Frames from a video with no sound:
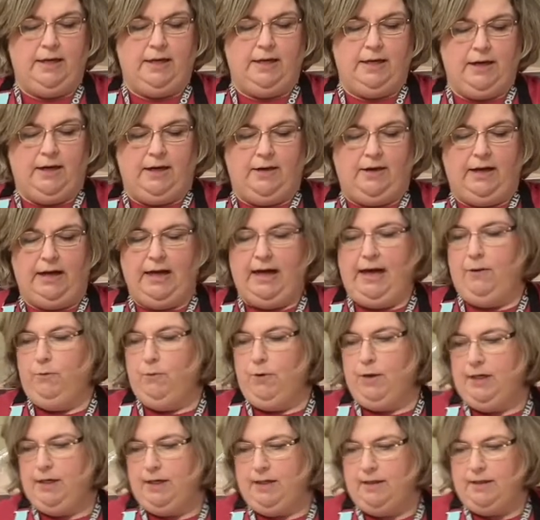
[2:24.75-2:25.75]
Now I
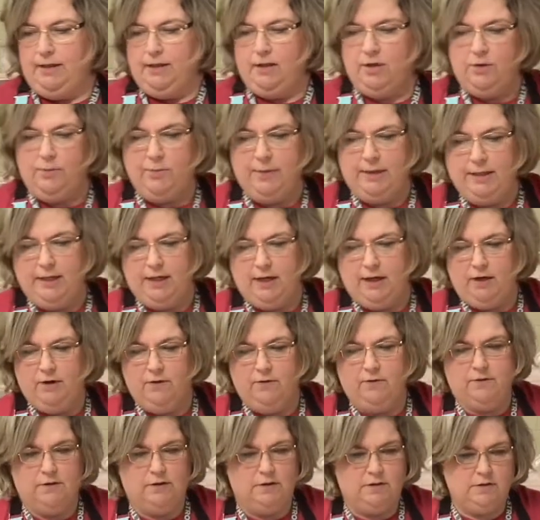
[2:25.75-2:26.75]
went a little bit
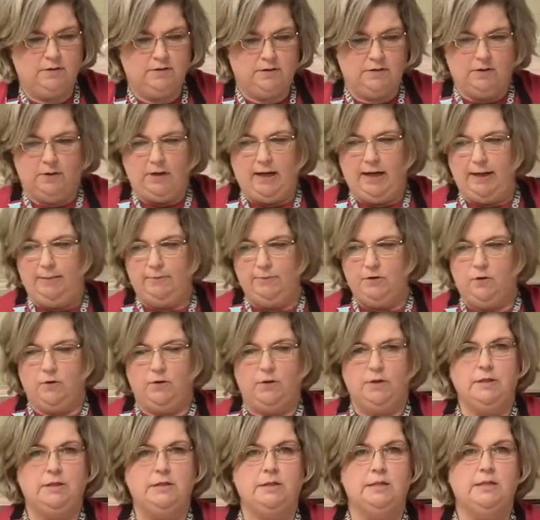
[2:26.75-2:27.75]
over, so I'm
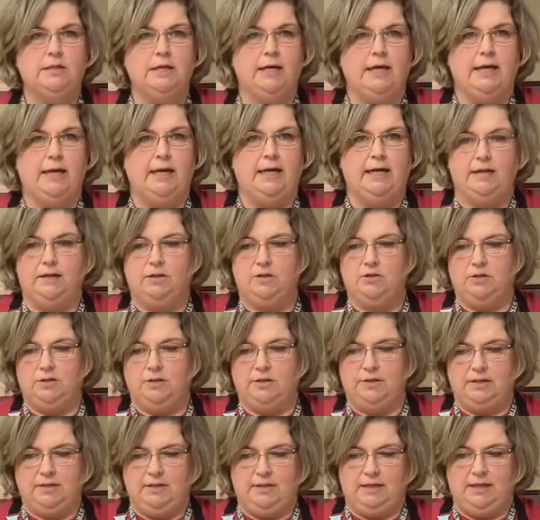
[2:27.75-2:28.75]
going to take
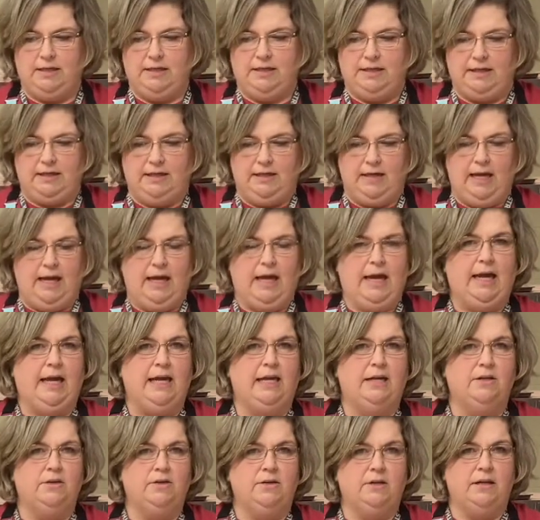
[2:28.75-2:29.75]
just the
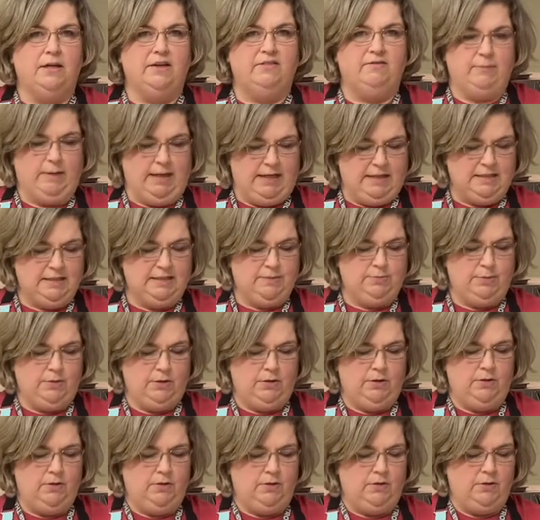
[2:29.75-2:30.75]
handle of my
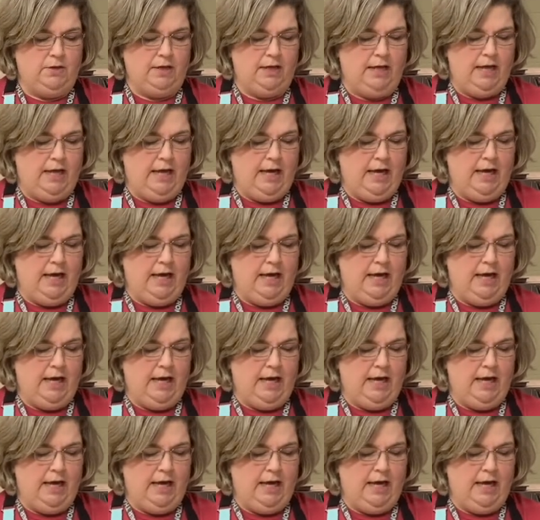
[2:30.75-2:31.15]
spoon